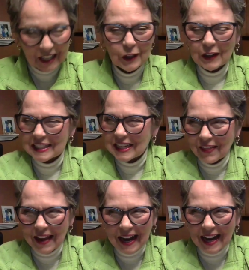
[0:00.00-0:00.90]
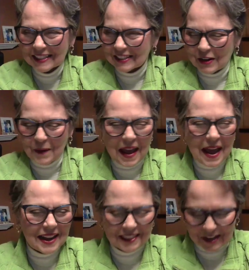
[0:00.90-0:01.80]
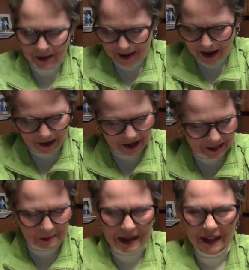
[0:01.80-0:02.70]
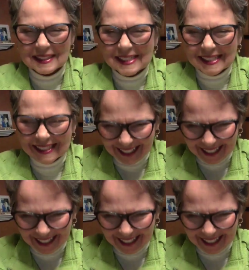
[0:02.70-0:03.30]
You can tell that guy doesn't know anything about cosmetics.